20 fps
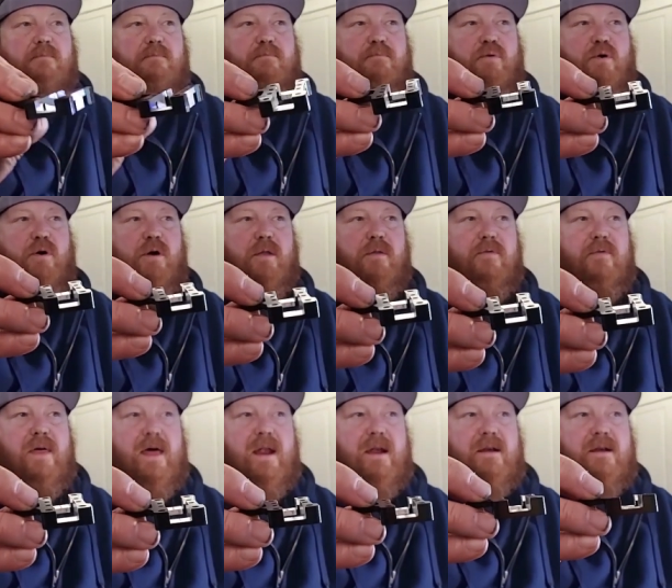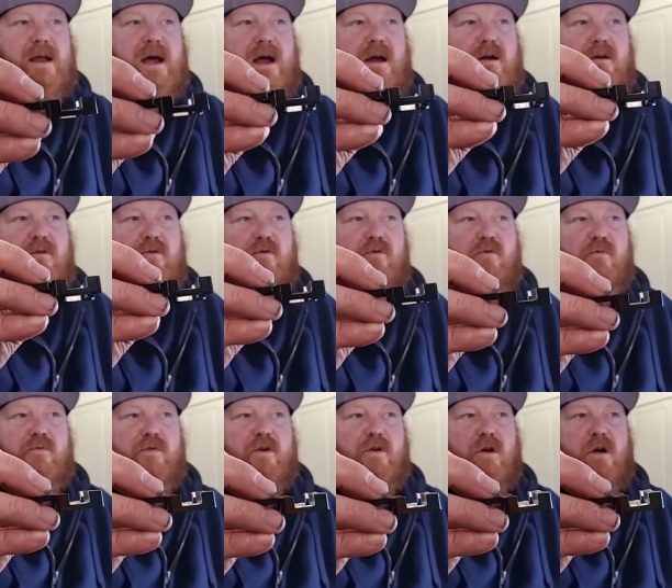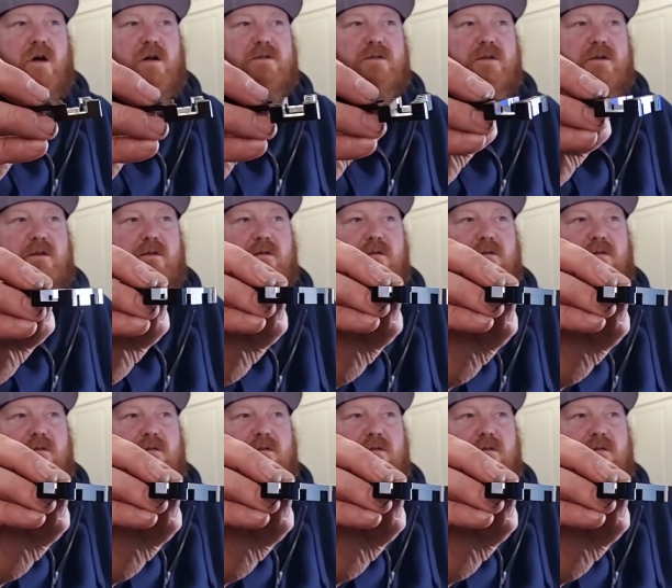put that entire groove across it,